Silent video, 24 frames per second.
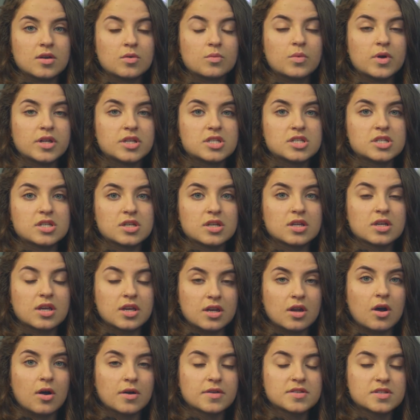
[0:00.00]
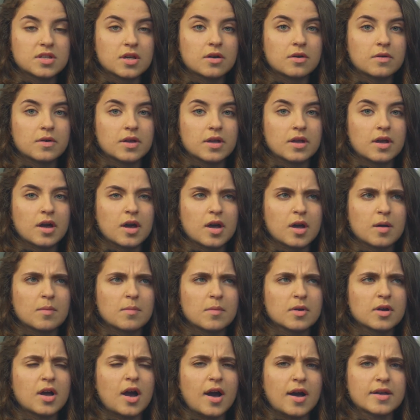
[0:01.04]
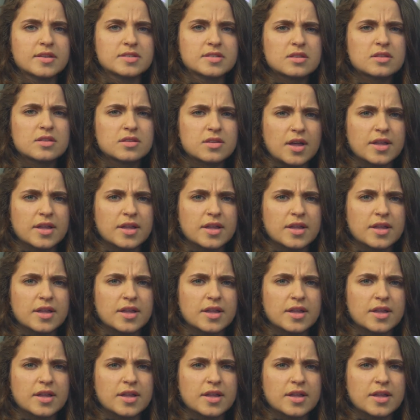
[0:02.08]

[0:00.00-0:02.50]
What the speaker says: which can also cause